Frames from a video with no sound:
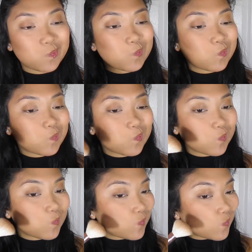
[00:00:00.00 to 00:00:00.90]

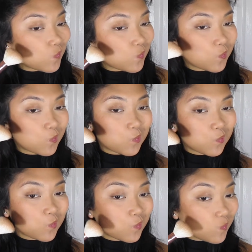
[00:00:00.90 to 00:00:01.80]

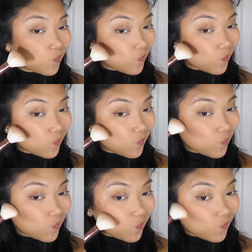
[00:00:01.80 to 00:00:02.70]

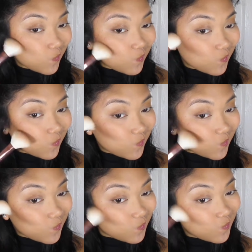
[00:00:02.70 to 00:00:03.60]

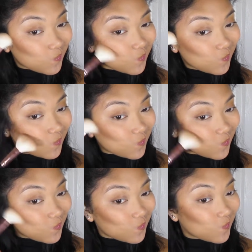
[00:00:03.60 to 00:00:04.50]

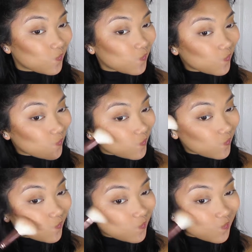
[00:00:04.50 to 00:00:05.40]

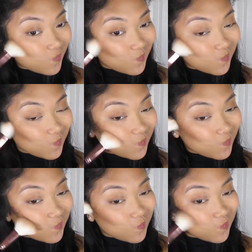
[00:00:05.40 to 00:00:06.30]

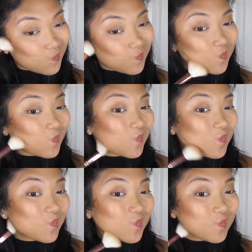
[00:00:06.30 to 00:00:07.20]

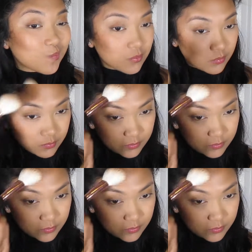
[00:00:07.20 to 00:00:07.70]
No one is speaking in this clip.